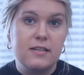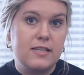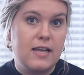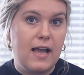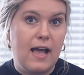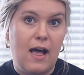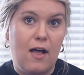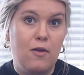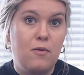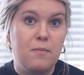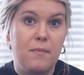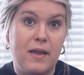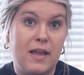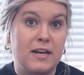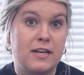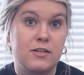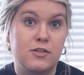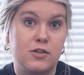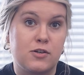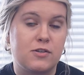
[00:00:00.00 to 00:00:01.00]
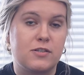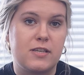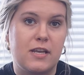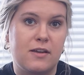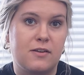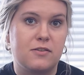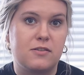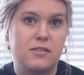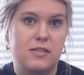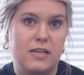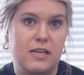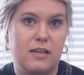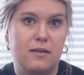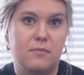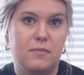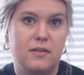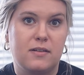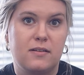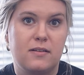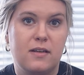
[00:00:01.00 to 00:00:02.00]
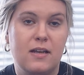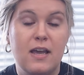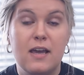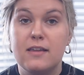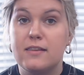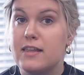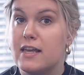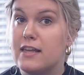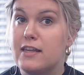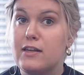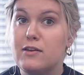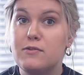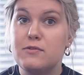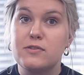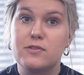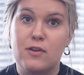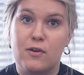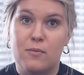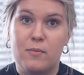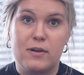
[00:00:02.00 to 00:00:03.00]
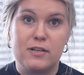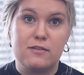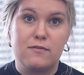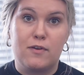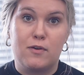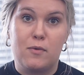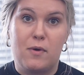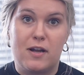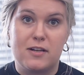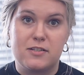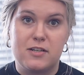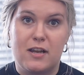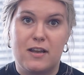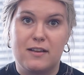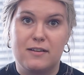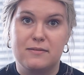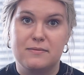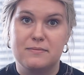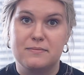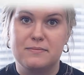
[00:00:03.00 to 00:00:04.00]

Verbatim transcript: to help manage your sales team. Thank you so much for watching.